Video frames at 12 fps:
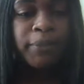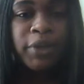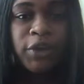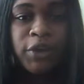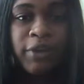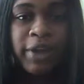
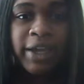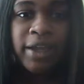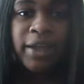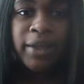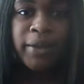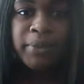They're great.
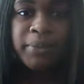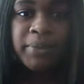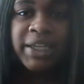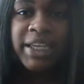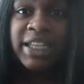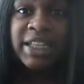
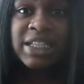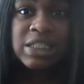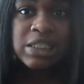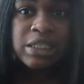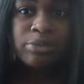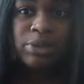Again, this
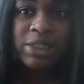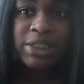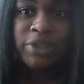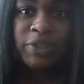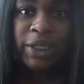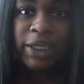is the
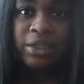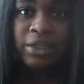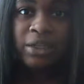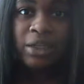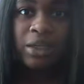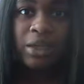
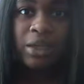Brazilian